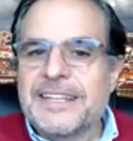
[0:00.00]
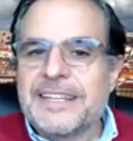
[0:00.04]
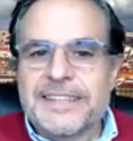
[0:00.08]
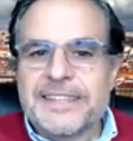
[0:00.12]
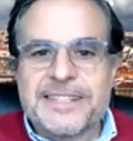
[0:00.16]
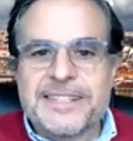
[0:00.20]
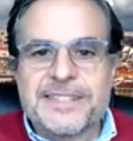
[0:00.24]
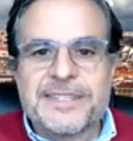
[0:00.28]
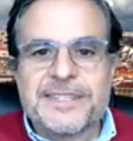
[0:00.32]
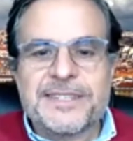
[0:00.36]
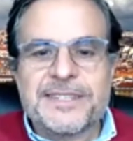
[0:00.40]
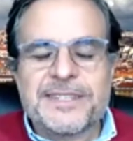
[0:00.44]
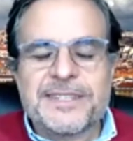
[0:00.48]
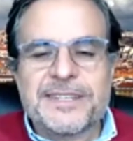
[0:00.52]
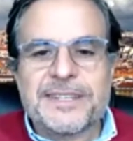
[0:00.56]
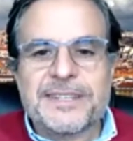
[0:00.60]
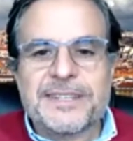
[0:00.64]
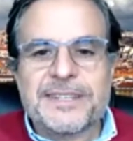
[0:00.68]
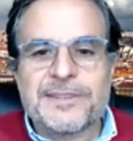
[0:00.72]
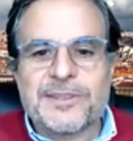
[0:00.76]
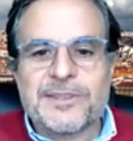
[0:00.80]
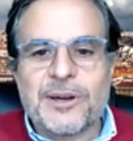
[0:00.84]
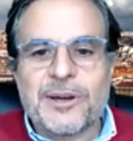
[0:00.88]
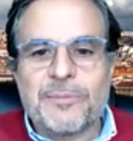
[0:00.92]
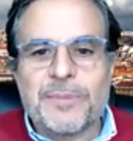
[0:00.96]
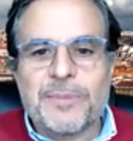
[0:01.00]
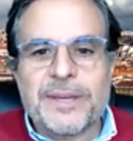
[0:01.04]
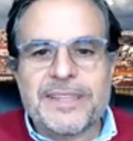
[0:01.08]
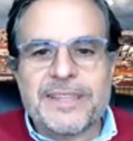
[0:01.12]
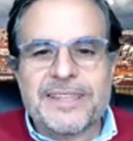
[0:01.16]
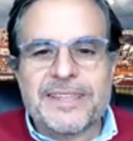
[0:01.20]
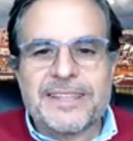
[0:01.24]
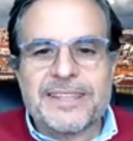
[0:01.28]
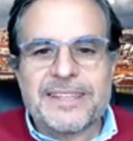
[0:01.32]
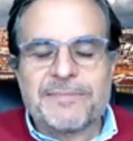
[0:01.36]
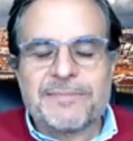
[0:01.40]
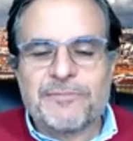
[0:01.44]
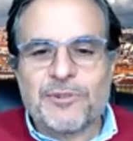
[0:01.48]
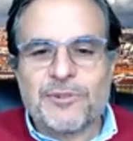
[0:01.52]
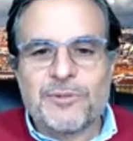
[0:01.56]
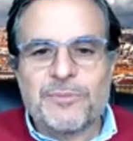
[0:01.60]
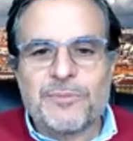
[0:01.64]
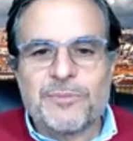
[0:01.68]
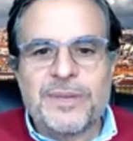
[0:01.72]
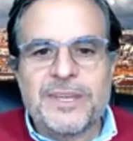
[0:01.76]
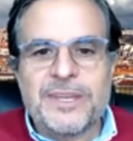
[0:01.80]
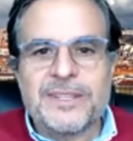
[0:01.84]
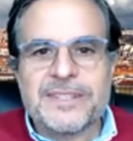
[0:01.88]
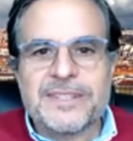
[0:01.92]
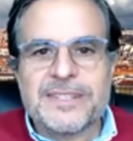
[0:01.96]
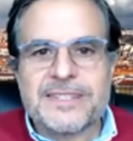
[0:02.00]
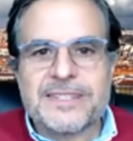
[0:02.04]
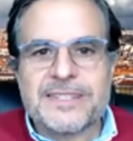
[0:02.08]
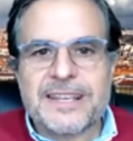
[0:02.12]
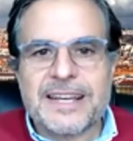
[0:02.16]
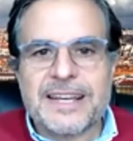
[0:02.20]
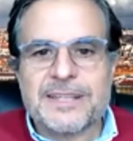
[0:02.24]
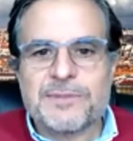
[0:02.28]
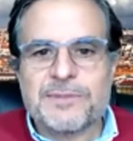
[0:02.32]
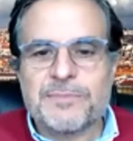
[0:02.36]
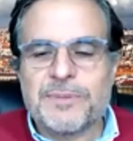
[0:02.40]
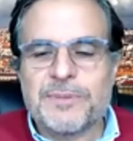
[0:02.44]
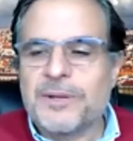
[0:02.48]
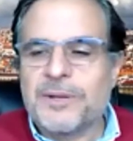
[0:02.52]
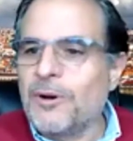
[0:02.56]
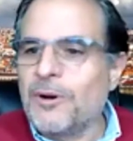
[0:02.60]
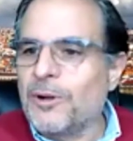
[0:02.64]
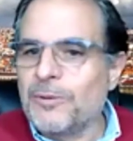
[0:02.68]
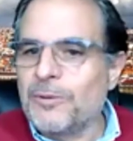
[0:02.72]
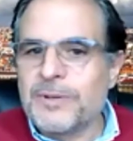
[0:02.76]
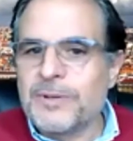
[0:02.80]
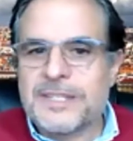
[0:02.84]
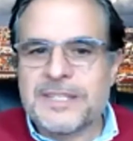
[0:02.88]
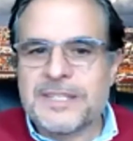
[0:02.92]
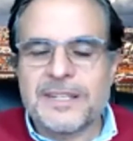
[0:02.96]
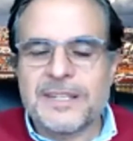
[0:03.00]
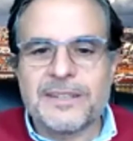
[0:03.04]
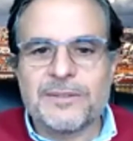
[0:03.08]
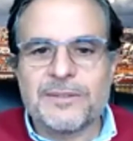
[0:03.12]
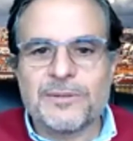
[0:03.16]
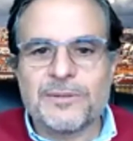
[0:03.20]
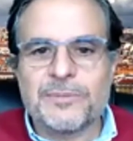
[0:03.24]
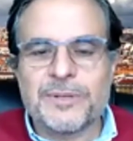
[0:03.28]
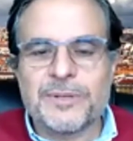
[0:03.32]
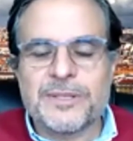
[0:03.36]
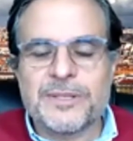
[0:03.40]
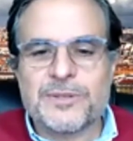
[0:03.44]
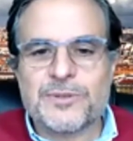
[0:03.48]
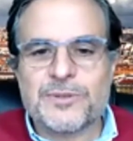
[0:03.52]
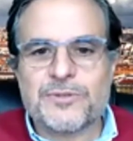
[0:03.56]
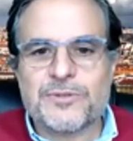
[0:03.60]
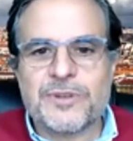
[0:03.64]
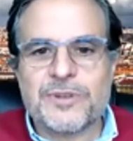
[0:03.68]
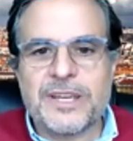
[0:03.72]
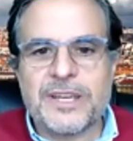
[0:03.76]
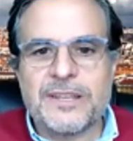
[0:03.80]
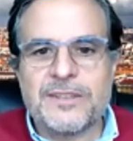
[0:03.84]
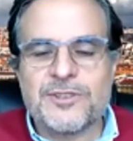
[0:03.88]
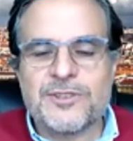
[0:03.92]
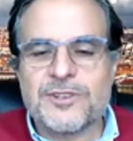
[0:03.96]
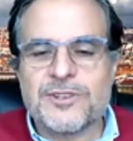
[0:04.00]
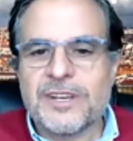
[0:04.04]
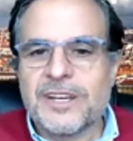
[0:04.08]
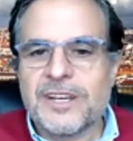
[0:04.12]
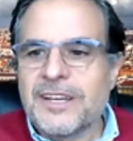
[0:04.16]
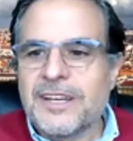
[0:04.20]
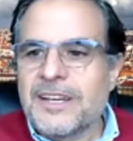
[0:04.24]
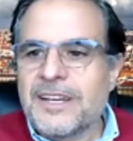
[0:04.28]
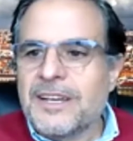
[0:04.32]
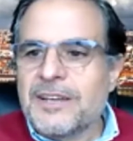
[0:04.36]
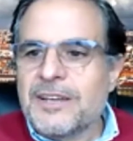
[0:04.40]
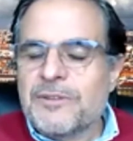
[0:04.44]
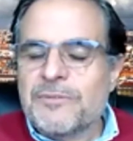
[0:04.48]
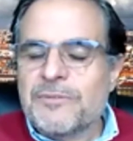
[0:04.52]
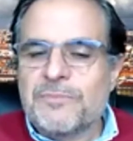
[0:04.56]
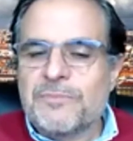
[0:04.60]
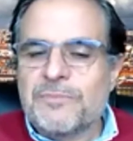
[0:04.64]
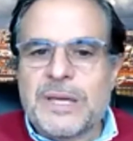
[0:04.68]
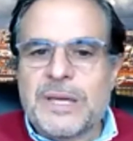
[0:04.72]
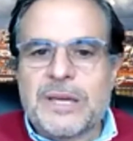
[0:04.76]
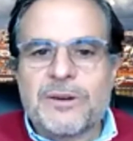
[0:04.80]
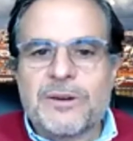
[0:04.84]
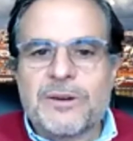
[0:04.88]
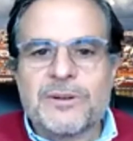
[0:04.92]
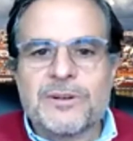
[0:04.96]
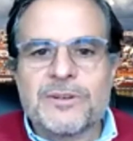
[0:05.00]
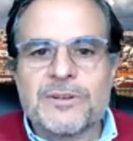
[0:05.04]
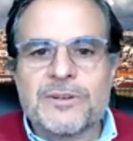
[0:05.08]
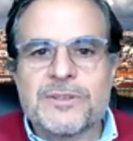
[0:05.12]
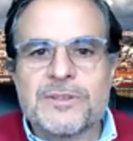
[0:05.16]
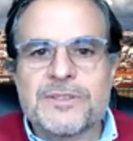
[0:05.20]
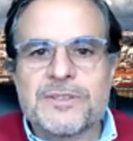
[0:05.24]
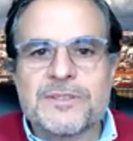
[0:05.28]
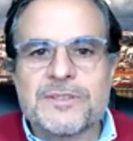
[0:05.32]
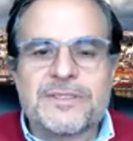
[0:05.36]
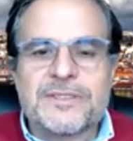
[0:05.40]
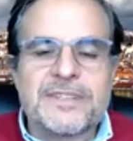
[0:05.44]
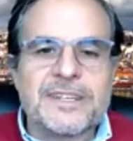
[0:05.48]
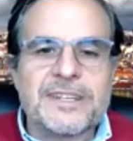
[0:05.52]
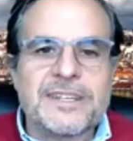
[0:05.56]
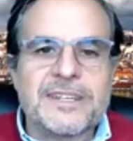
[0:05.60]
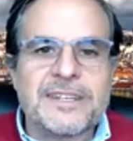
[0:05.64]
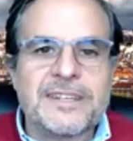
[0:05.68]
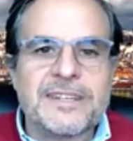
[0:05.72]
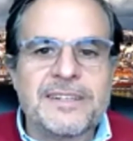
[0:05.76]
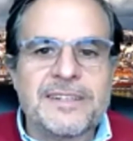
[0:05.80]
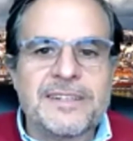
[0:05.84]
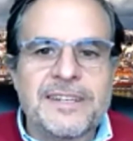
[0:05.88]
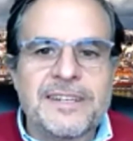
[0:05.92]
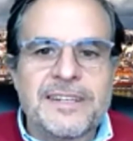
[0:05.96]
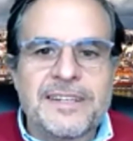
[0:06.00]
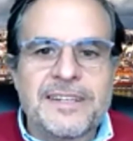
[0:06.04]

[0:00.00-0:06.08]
This is a topic that for me has been always a little bit strange because I